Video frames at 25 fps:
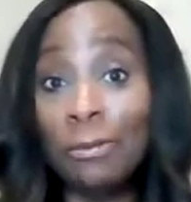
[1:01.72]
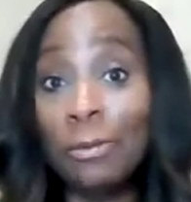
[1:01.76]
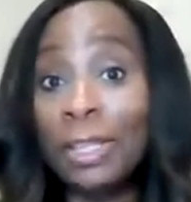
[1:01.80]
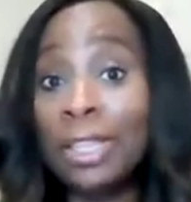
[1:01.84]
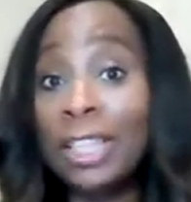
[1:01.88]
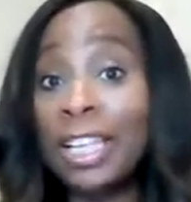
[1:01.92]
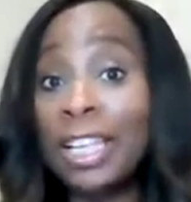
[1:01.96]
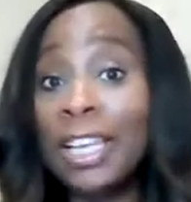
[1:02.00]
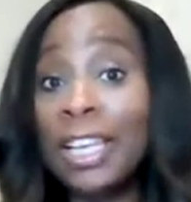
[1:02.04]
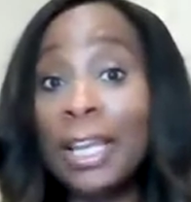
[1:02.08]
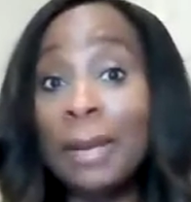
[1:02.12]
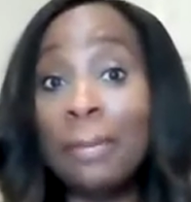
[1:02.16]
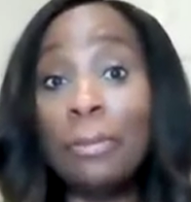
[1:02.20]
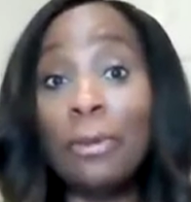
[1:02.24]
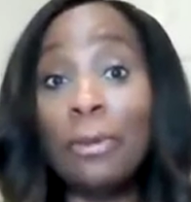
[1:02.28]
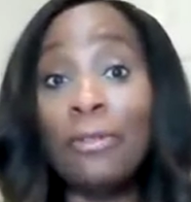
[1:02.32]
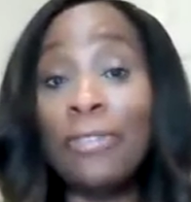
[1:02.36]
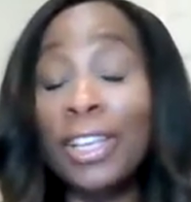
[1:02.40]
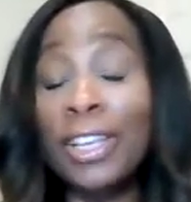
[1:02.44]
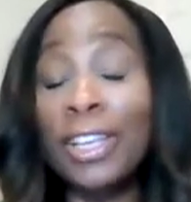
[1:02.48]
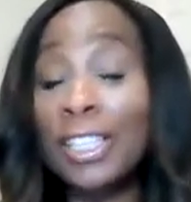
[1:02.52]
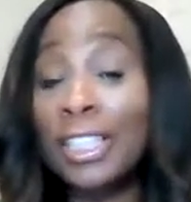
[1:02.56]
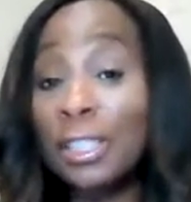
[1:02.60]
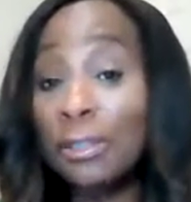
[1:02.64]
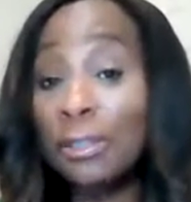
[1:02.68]
with a number of
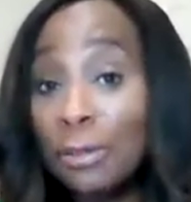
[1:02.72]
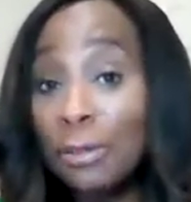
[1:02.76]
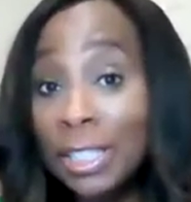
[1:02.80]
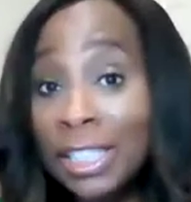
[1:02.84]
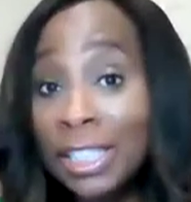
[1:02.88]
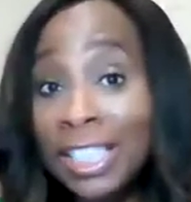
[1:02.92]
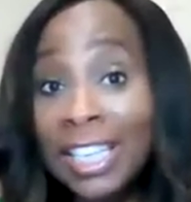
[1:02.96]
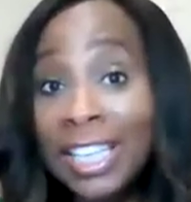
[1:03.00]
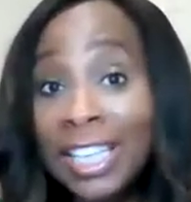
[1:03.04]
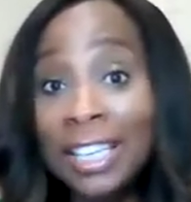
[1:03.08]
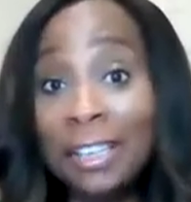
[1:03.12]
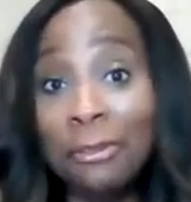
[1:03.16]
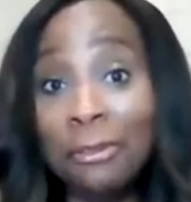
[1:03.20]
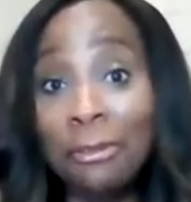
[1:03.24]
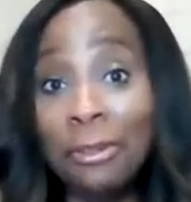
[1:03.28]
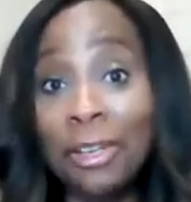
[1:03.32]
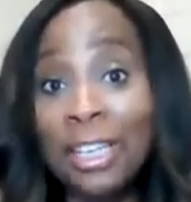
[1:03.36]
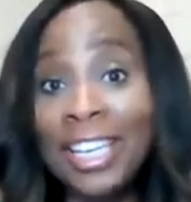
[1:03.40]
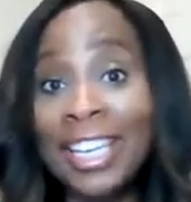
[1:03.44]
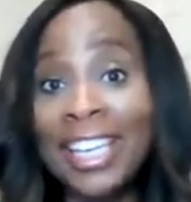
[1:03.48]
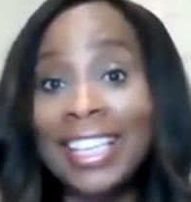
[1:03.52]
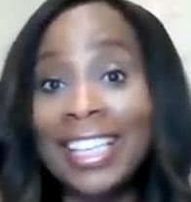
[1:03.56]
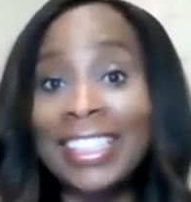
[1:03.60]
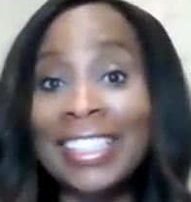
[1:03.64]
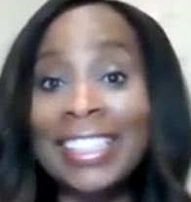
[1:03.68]
exquisite
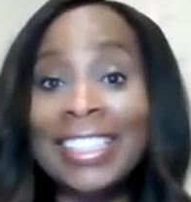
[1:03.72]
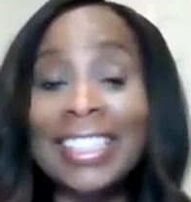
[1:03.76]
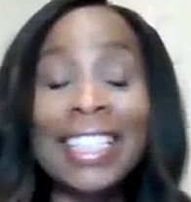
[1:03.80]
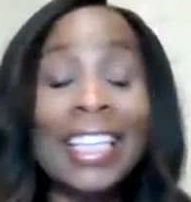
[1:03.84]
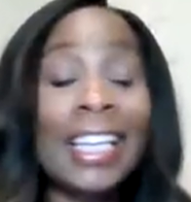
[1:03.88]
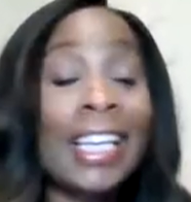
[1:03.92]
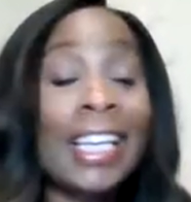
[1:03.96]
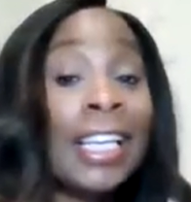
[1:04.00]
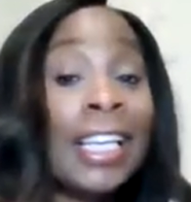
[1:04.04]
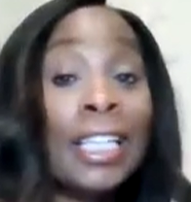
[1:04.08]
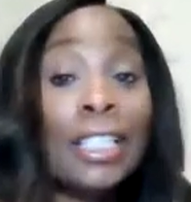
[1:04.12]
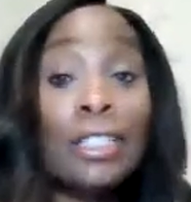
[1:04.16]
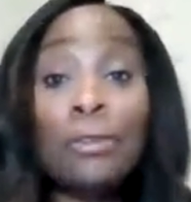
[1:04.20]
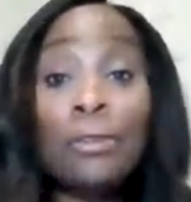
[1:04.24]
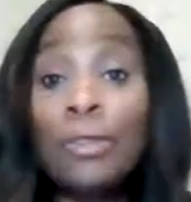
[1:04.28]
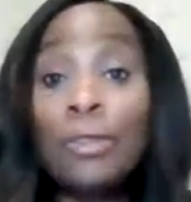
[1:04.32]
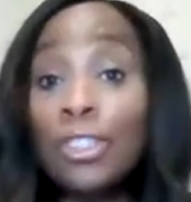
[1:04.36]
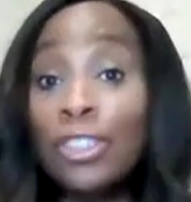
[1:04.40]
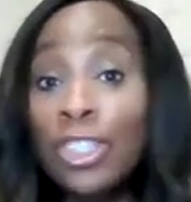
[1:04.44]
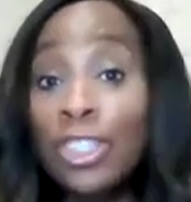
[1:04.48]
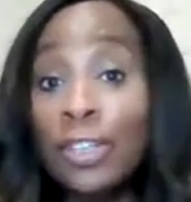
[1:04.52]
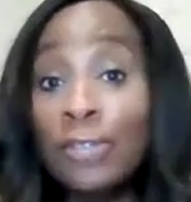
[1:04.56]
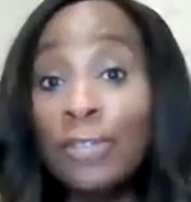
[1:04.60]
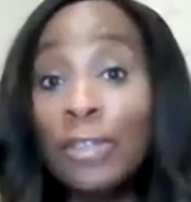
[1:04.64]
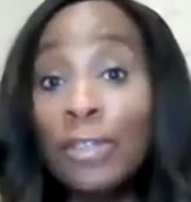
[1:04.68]
ingredients to
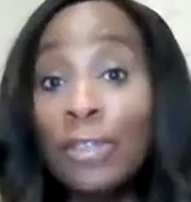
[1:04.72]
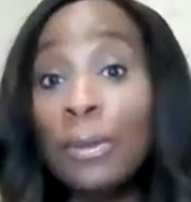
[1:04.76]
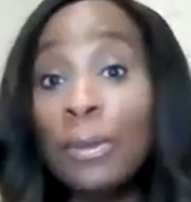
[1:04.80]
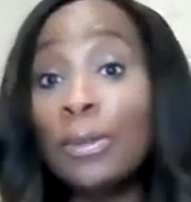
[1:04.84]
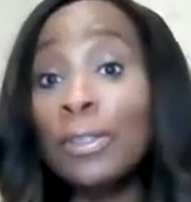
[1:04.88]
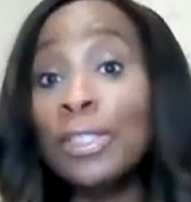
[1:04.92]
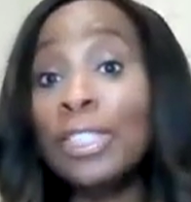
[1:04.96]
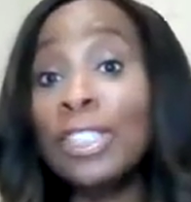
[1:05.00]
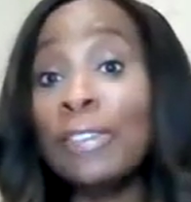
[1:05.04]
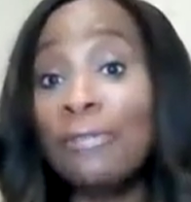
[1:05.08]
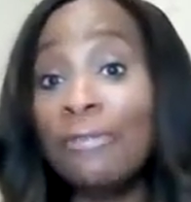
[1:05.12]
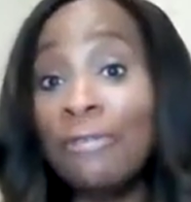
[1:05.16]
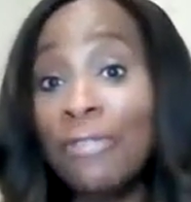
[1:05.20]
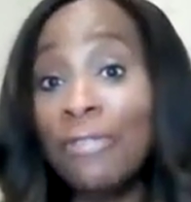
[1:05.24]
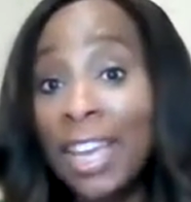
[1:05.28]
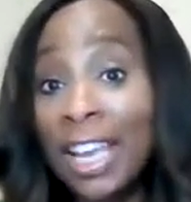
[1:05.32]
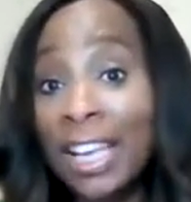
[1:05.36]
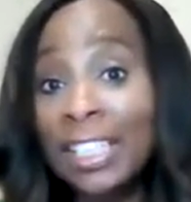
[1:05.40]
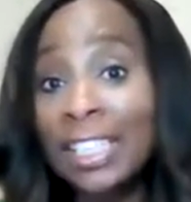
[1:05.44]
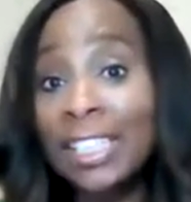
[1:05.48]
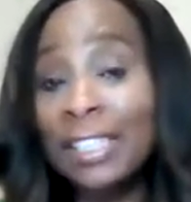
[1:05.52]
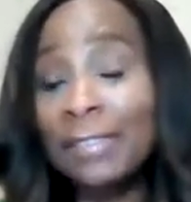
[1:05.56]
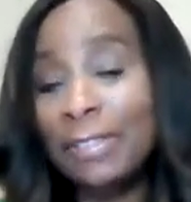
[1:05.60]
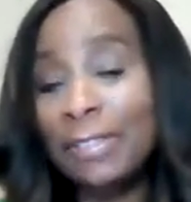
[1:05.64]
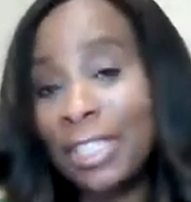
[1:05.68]
achieve the most
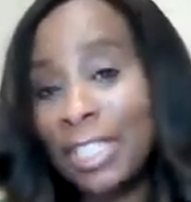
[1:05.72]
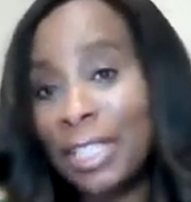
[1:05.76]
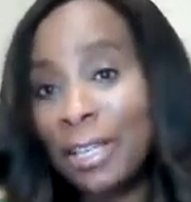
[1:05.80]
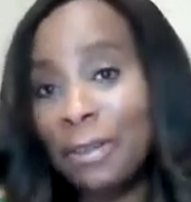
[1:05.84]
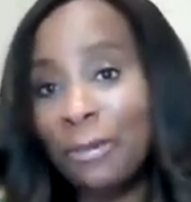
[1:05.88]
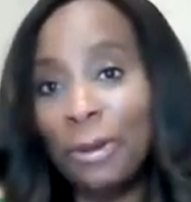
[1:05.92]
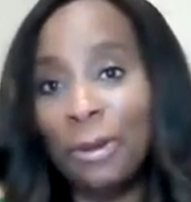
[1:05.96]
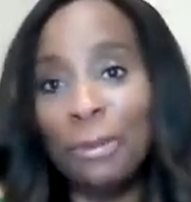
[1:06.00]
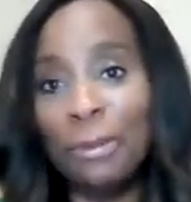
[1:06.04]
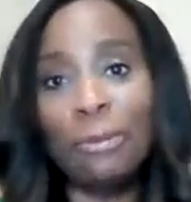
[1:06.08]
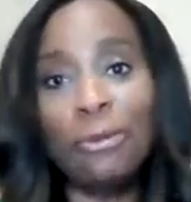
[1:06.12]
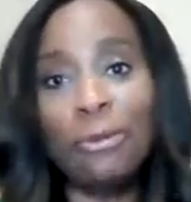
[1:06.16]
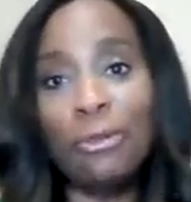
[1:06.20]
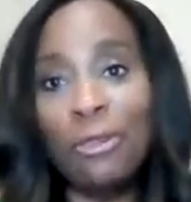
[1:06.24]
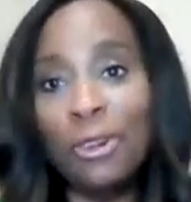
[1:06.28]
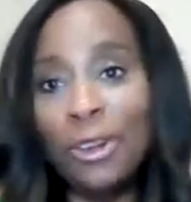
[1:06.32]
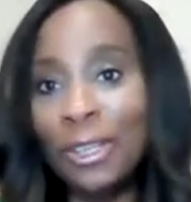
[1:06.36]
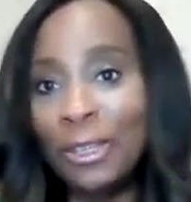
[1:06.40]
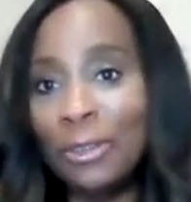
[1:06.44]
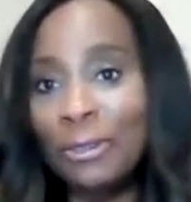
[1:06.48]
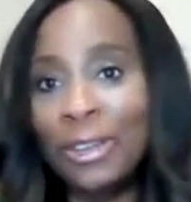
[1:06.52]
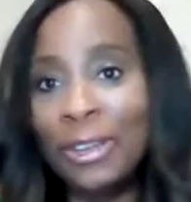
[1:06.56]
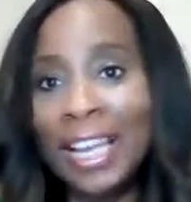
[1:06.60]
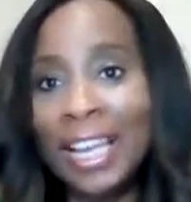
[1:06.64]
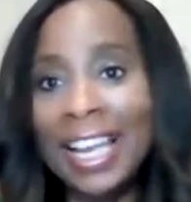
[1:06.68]
effective serum for
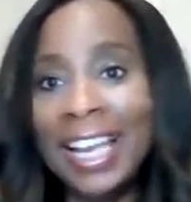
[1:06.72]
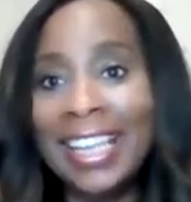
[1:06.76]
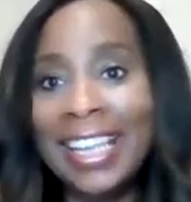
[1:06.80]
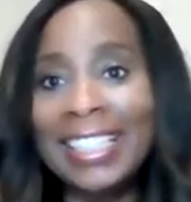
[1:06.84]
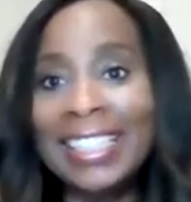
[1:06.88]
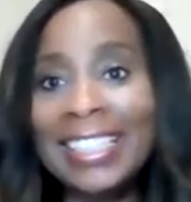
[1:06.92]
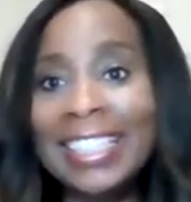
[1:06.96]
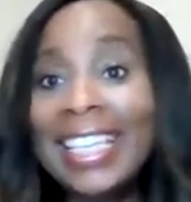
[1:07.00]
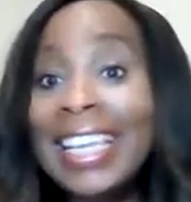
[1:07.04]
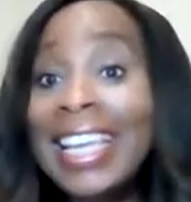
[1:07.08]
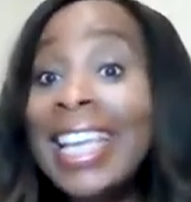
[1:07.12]
you guys.